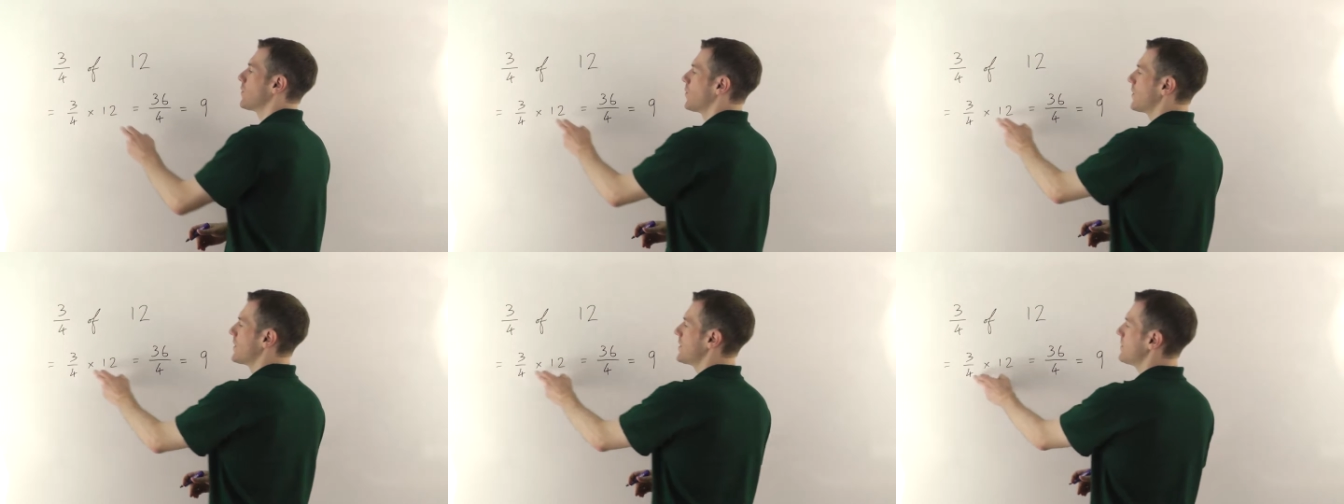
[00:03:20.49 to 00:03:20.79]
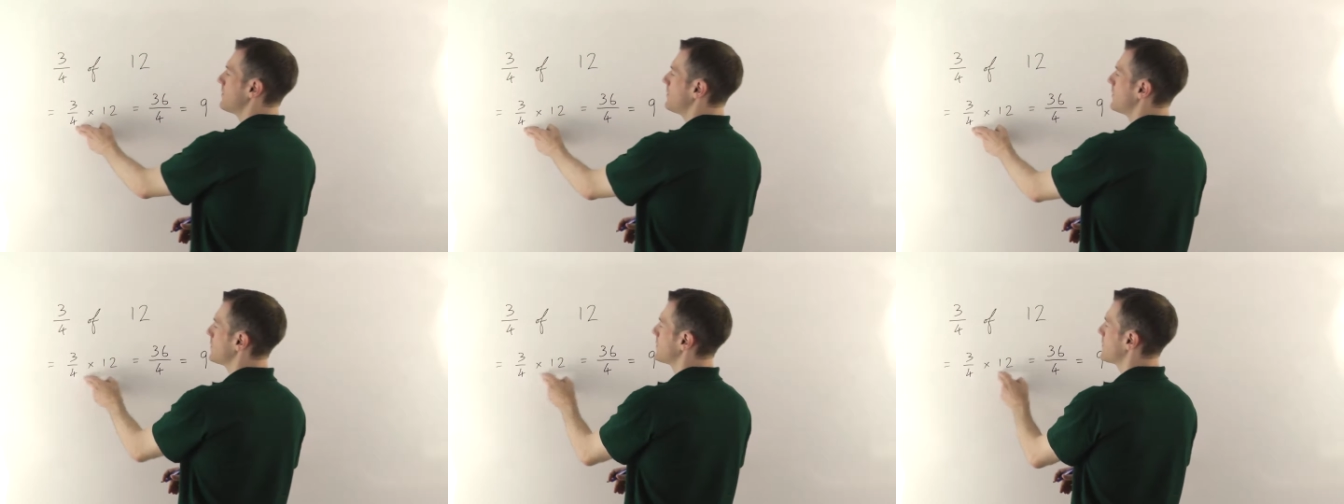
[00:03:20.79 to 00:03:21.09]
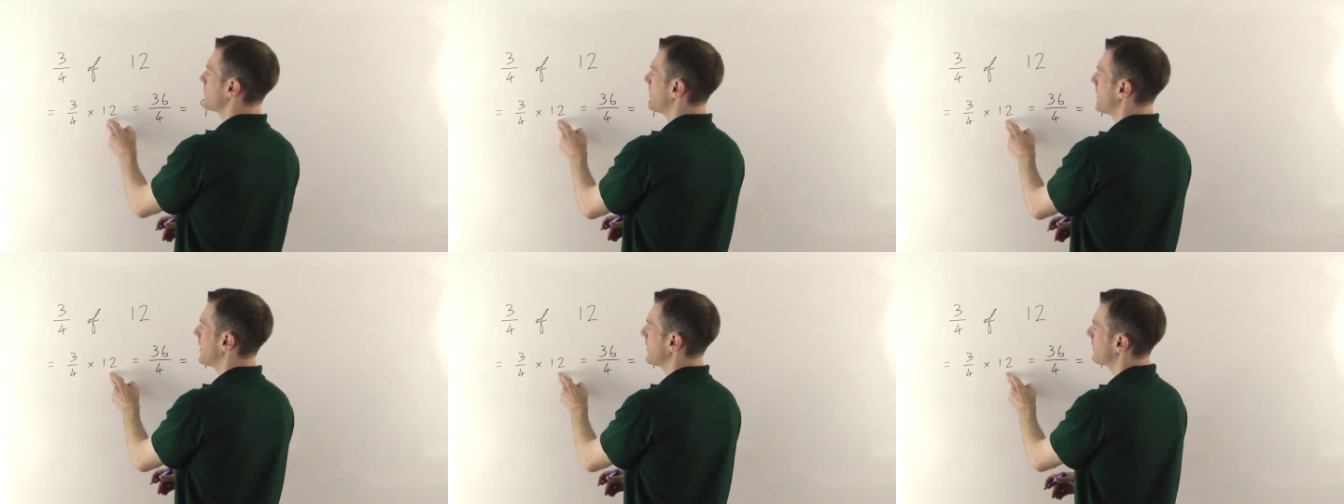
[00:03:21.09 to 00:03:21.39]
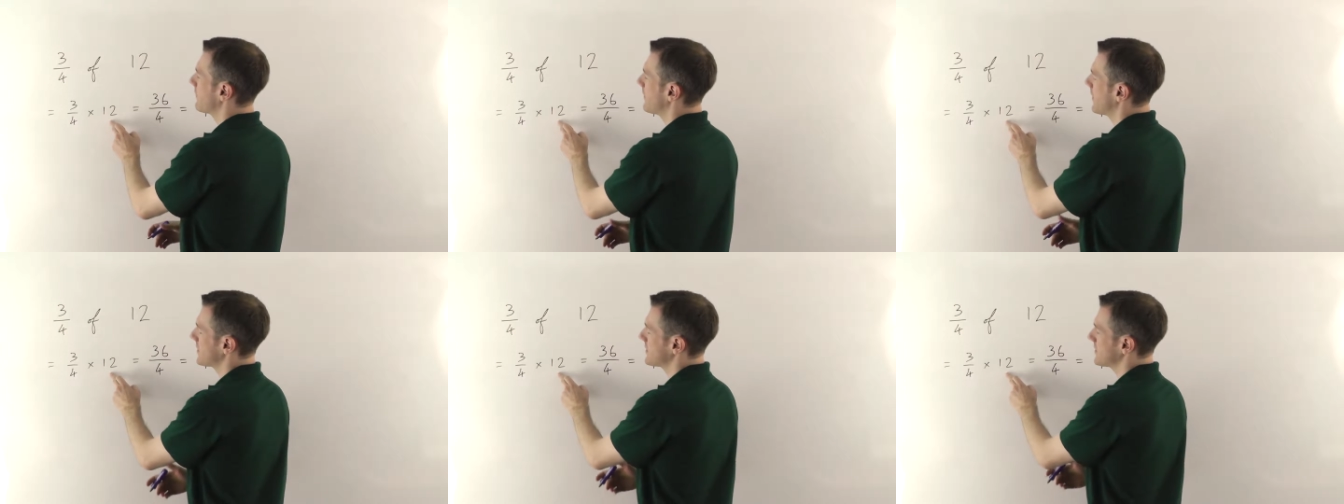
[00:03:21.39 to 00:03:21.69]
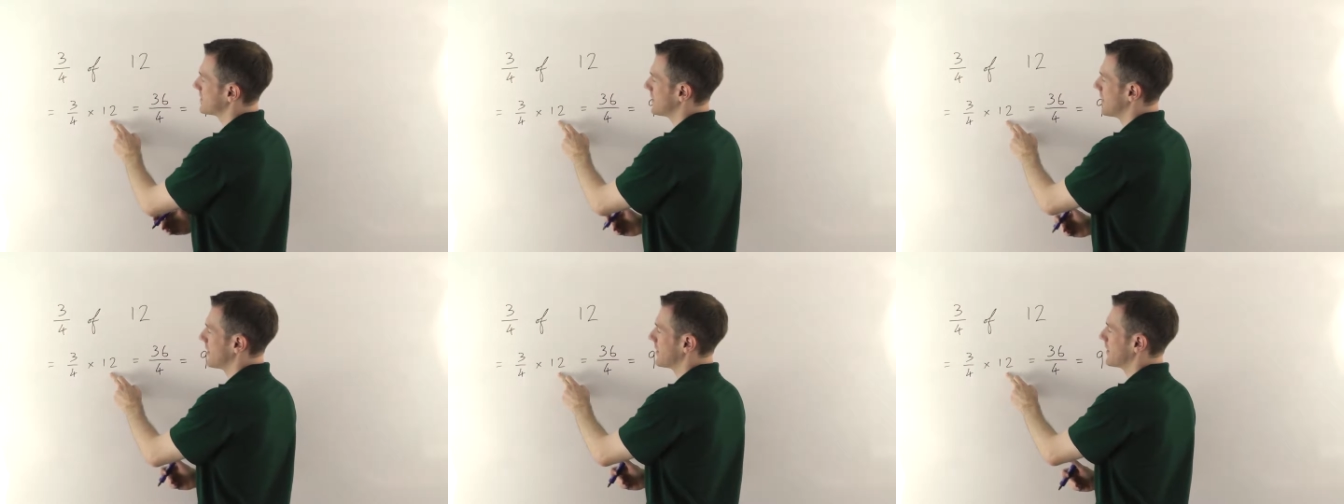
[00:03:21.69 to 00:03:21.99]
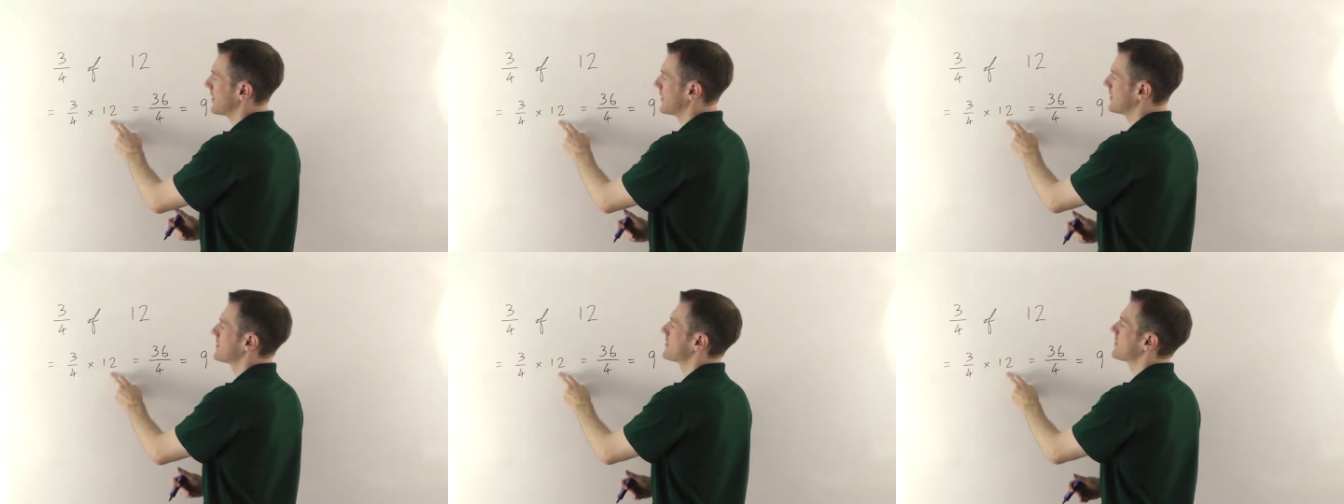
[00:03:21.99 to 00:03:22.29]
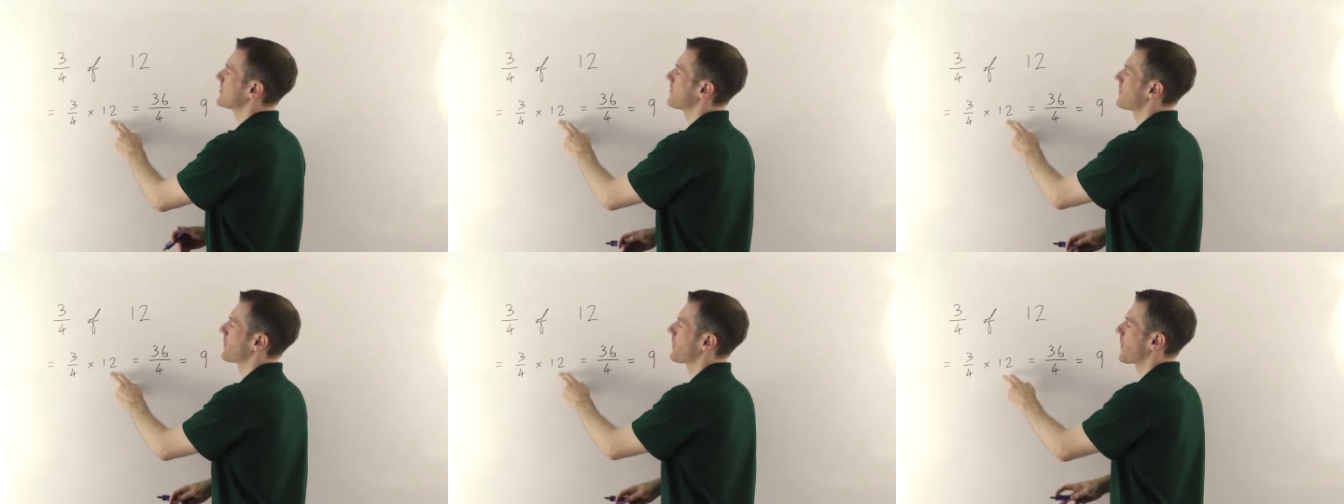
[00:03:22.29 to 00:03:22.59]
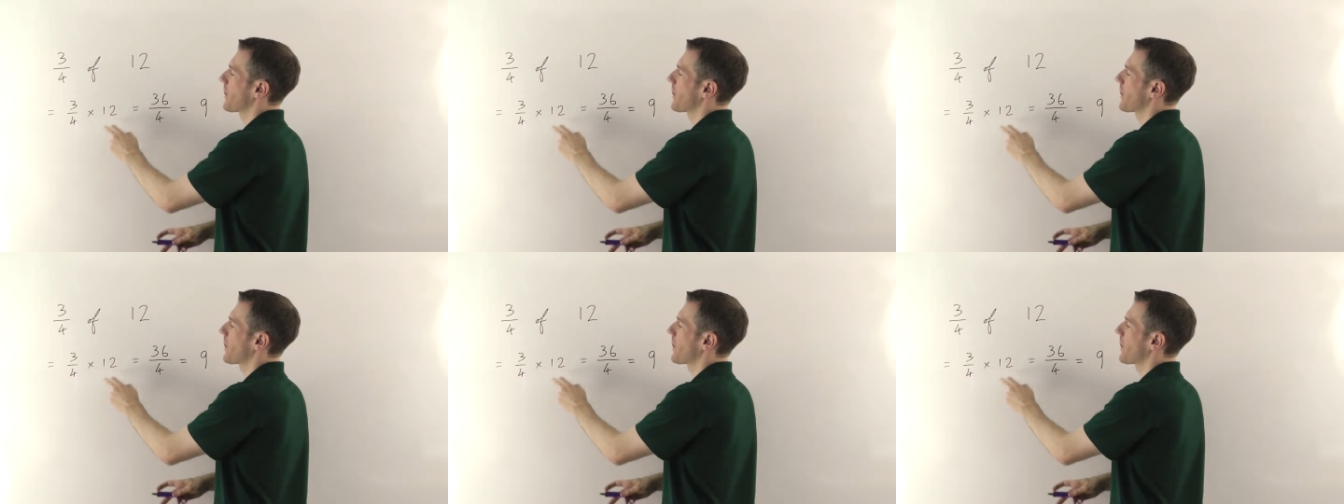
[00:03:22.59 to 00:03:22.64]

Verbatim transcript: When you're multiplying fractions like this,